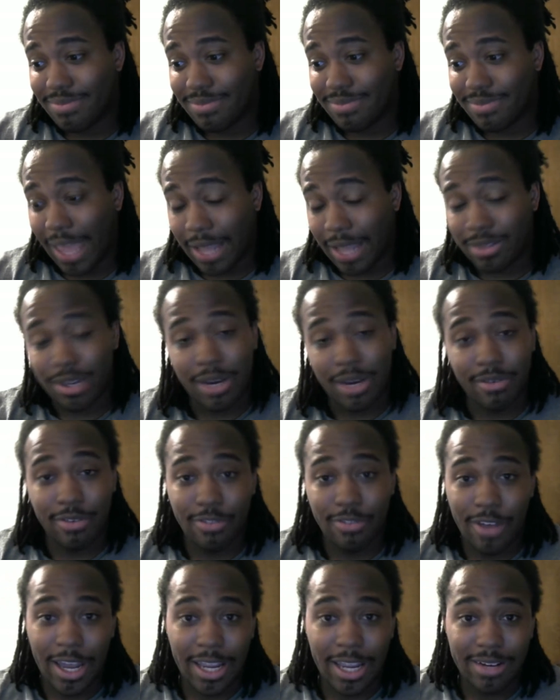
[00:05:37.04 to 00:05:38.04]
after every
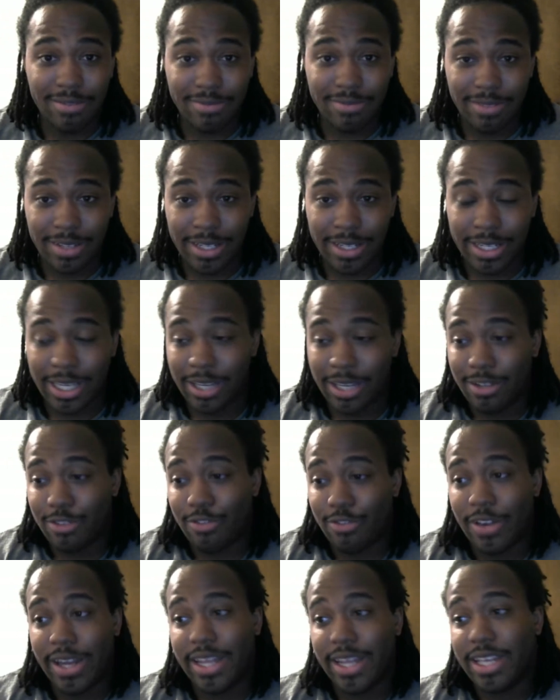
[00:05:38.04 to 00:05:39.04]
fight, each
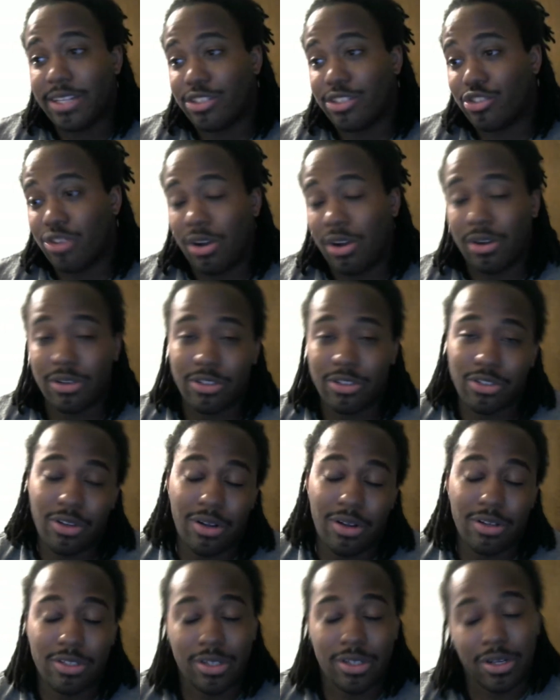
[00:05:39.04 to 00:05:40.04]
fight he gets stronger and
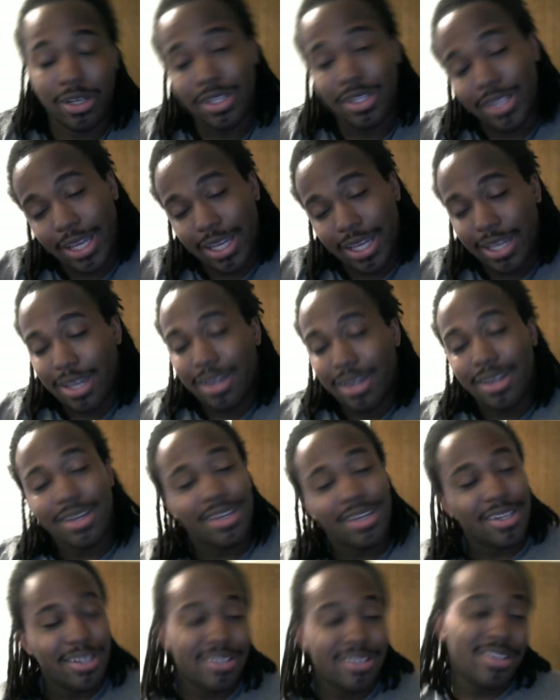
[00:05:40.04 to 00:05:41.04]
stronger So He's like,
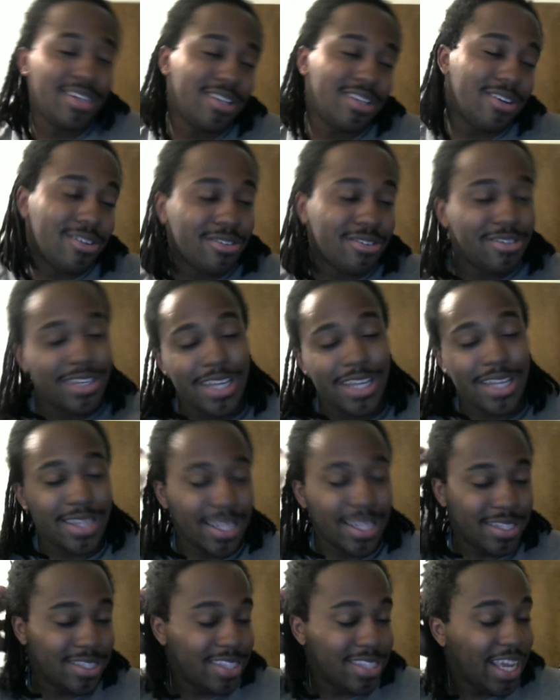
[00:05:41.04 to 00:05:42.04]
you know, he got
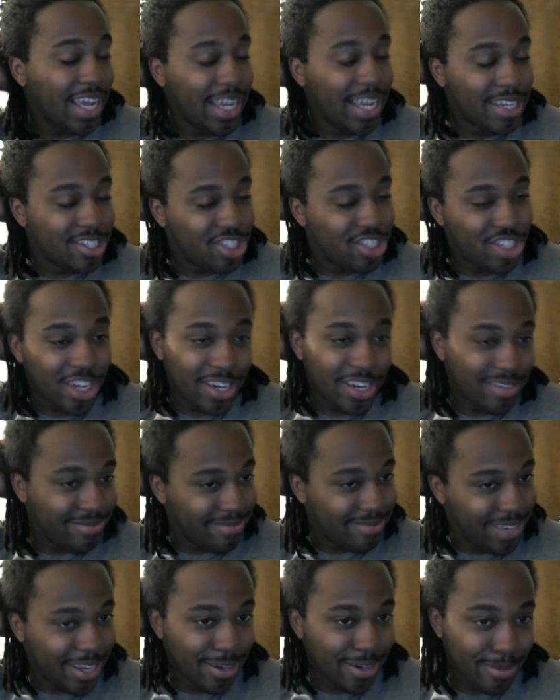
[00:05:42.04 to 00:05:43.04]
that saying shit
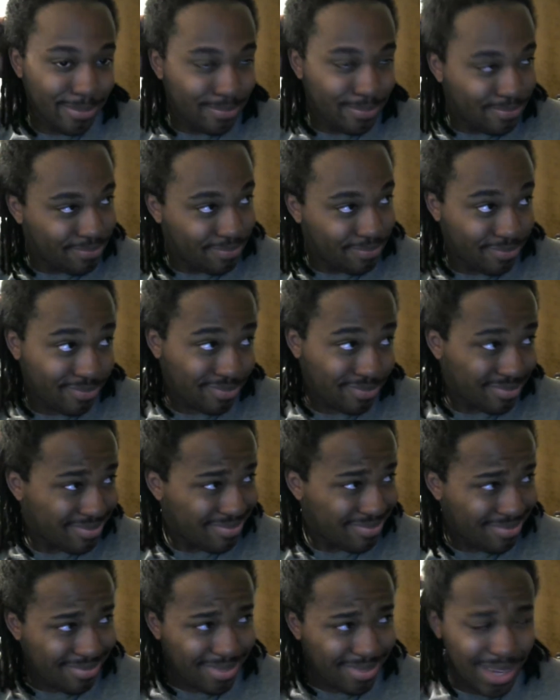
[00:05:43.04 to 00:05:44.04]
in him.
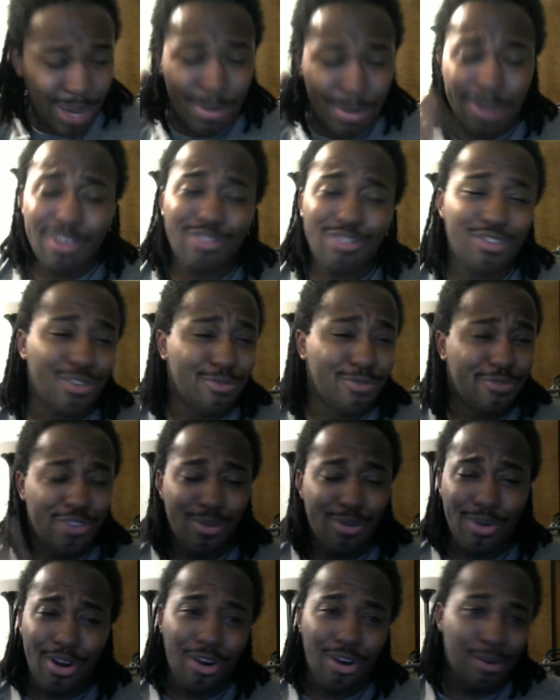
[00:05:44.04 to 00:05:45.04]
I mean, it's from
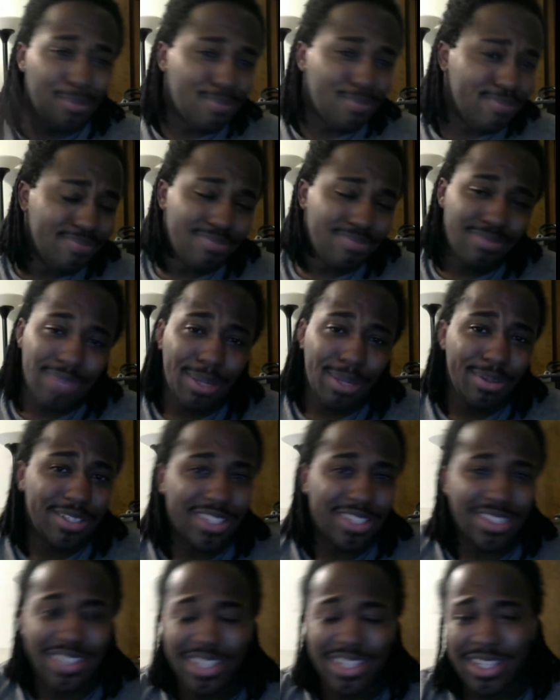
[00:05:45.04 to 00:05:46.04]
from Garp. Maybe it's
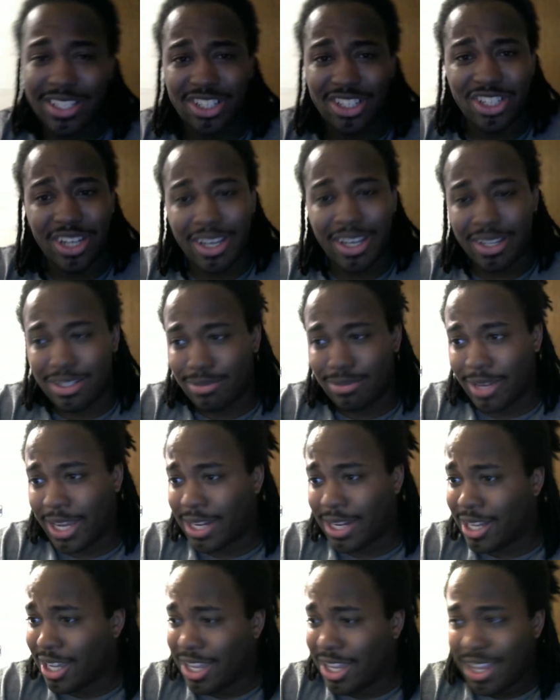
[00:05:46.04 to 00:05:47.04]
just in his genes, man.
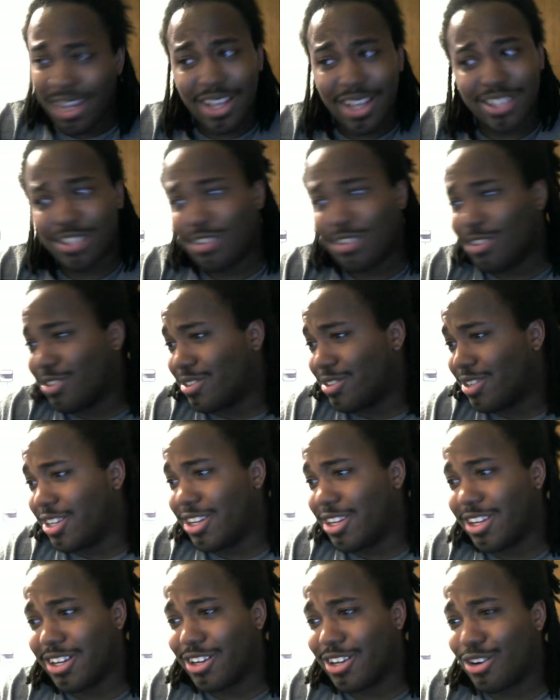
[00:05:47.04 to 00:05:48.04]
Because
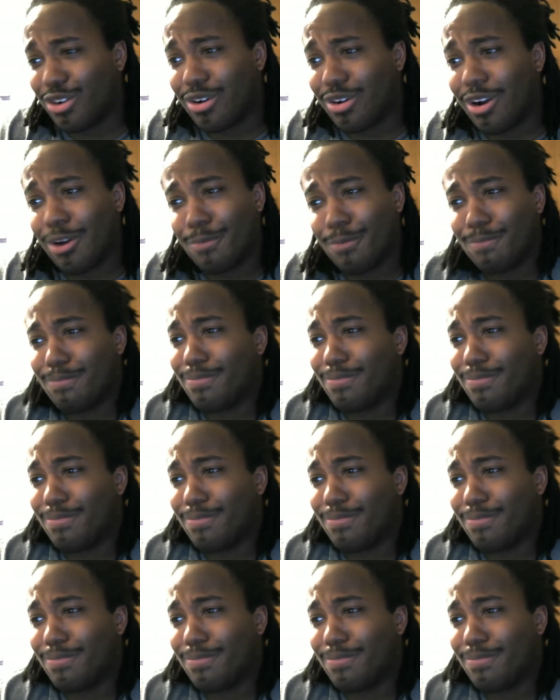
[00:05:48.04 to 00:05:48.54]
Garp,